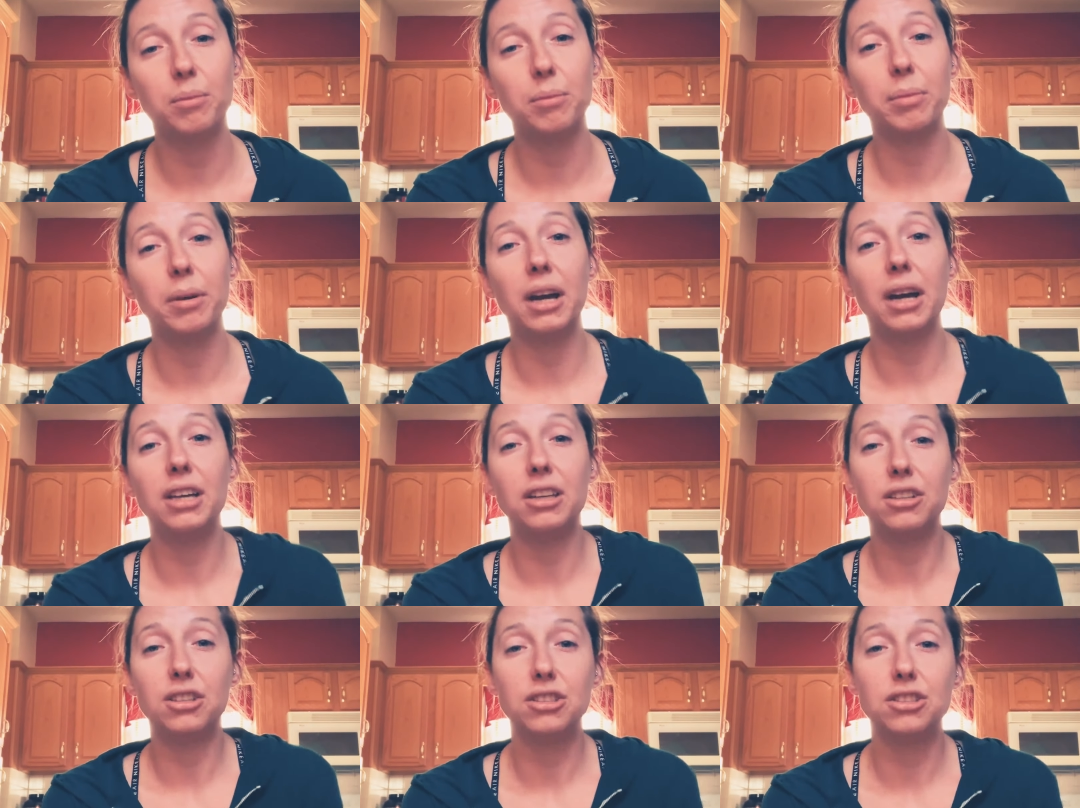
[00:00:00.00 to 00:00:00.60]

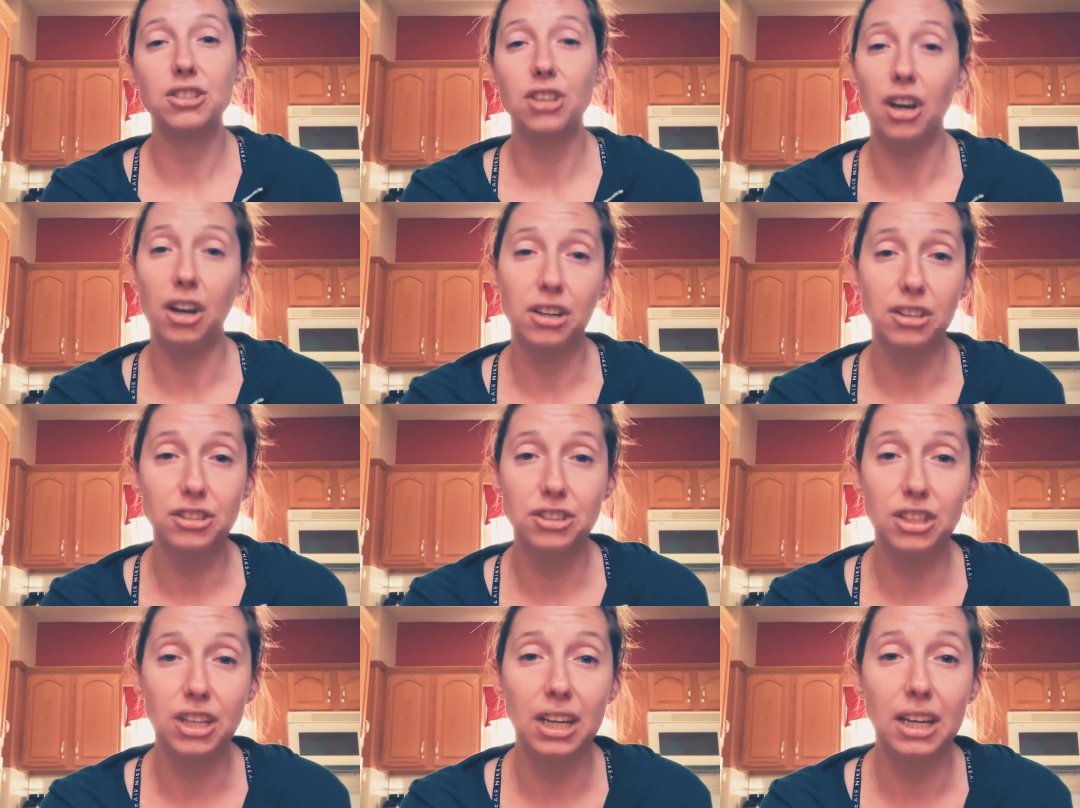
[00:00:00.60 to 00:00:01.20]
but you're
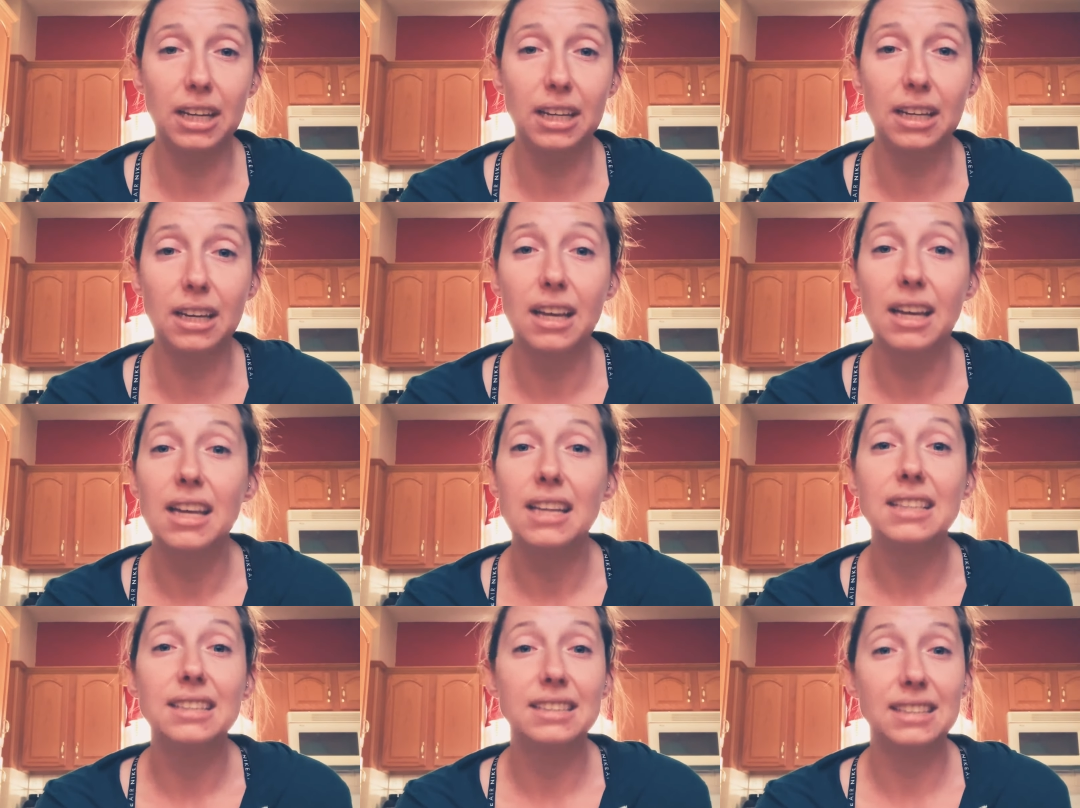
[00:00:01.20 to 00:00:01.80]
charging
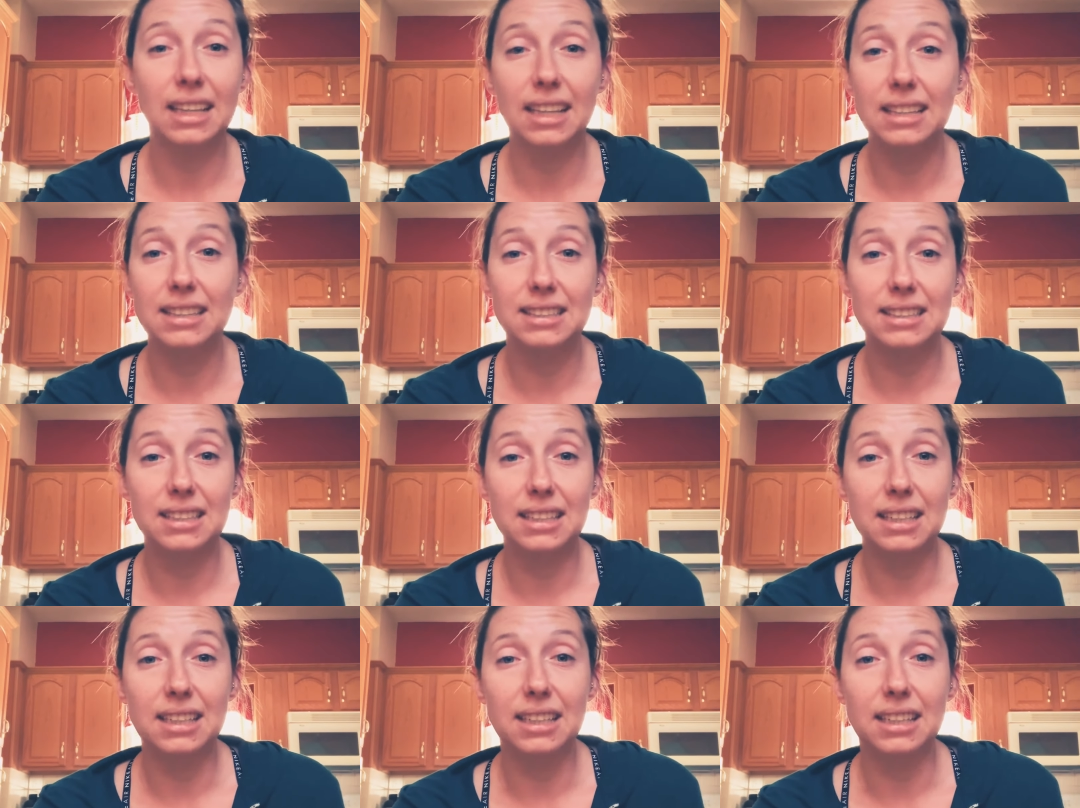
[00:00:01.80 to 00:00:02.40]

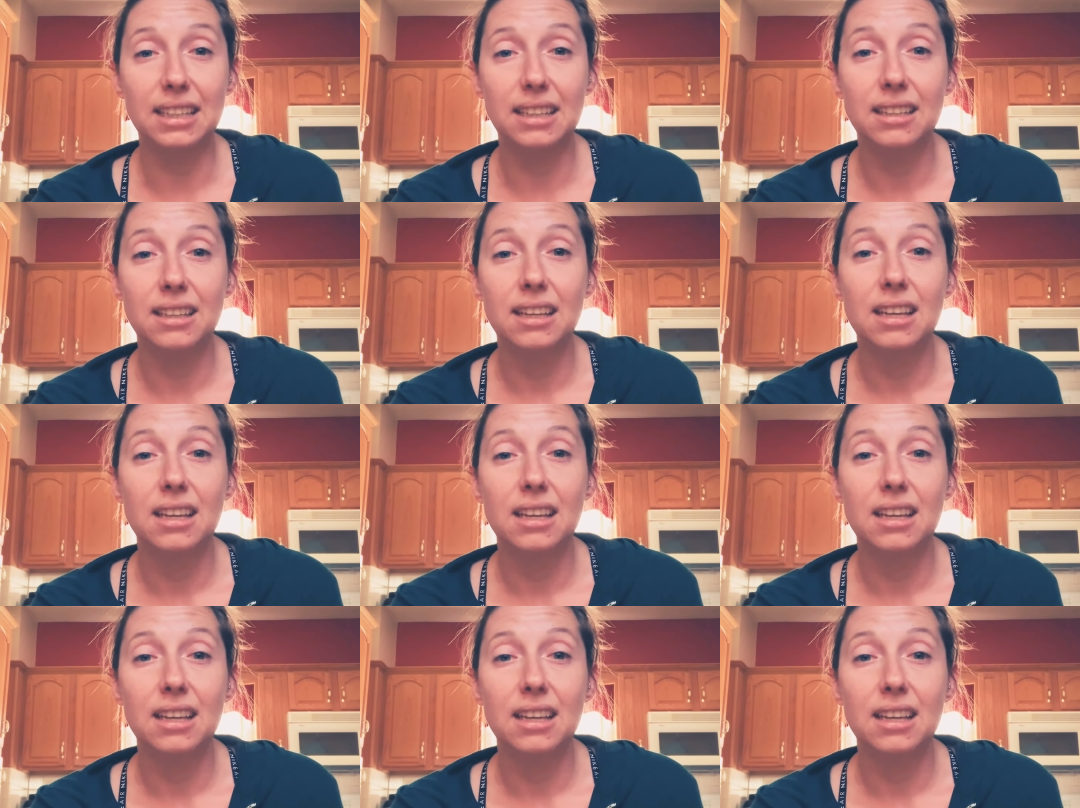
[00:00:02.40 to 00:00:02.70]
$60,